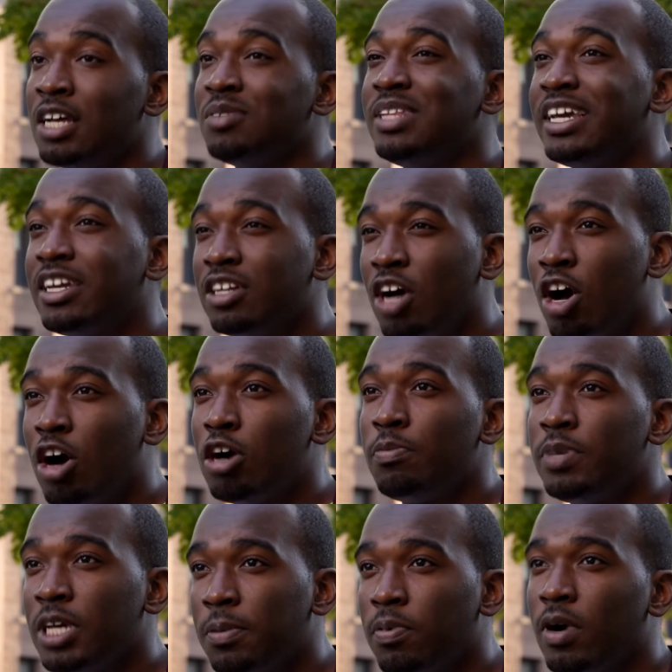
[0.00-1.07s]
They can all
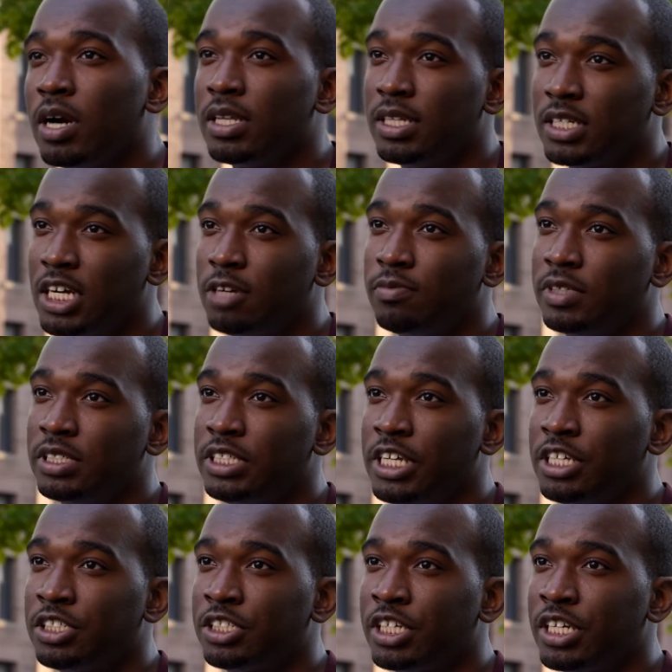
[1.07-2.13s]
be a part of the
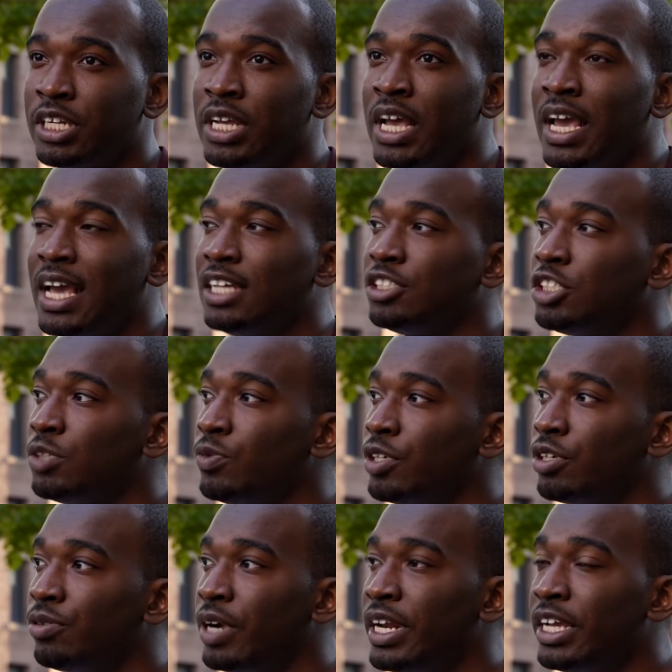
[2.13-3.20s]
conversation. And so we're
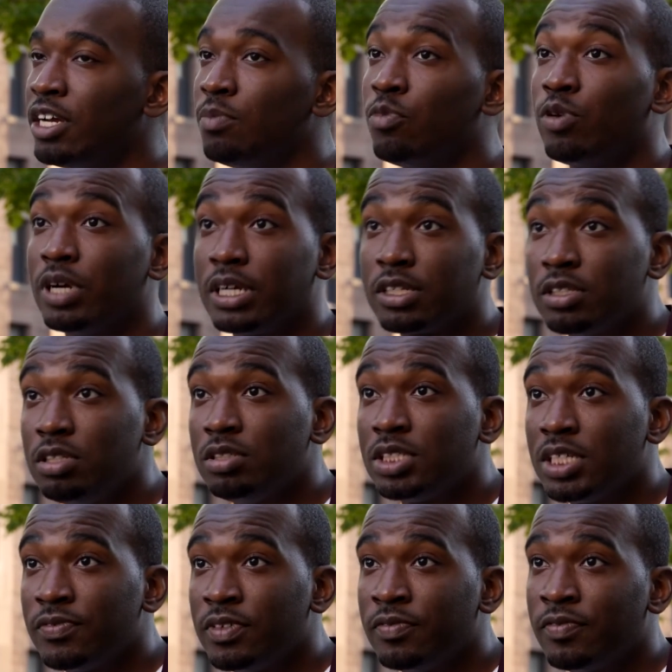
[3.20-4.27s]
creating a more
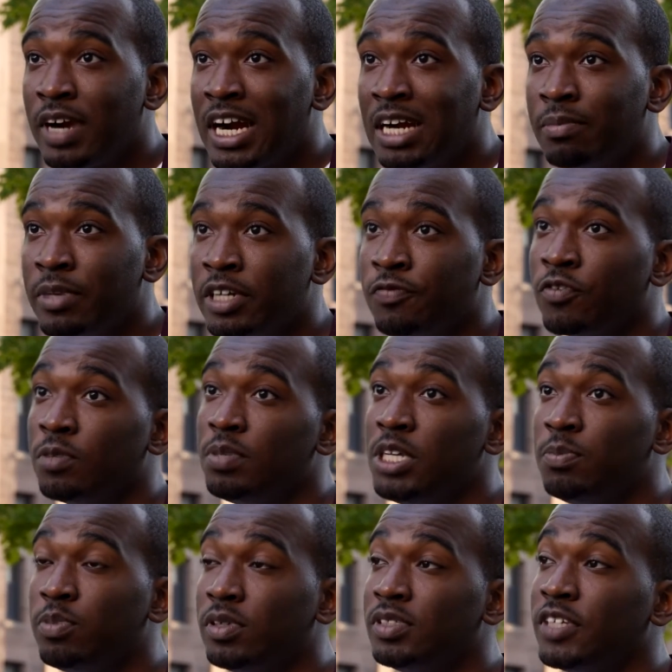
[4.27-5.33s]
inclusive environment for
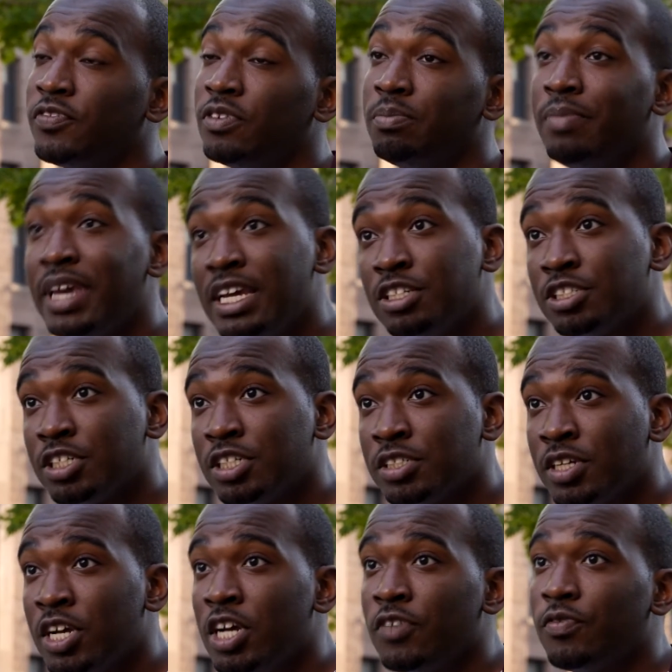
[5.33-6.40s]
people of different majors,
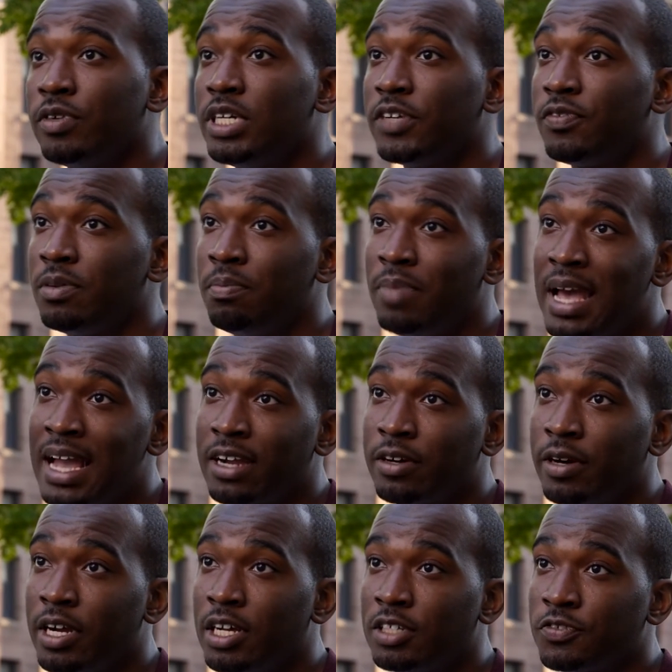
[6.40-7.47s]
for different
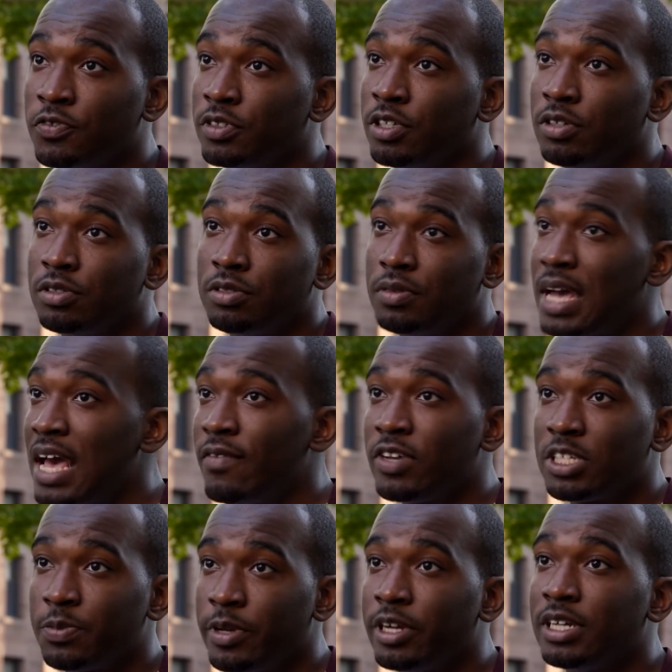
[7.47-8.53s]
backgrounds, for those who have
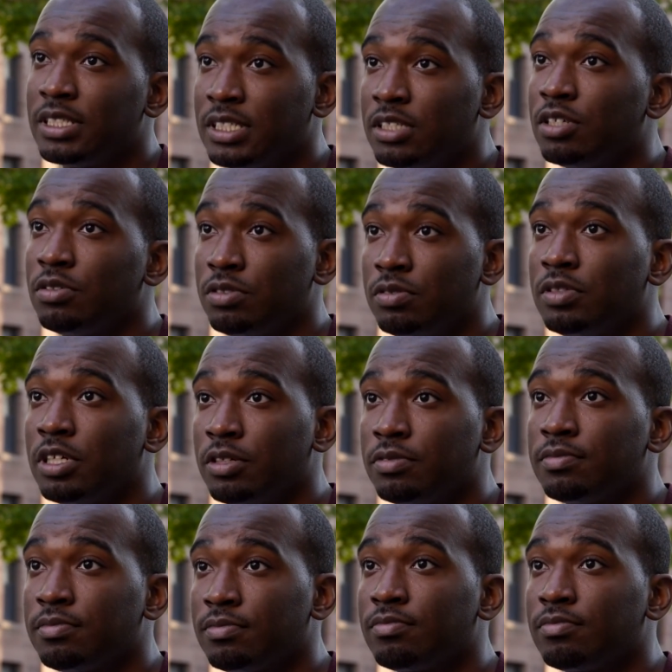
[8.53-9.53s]
experience and those who don't.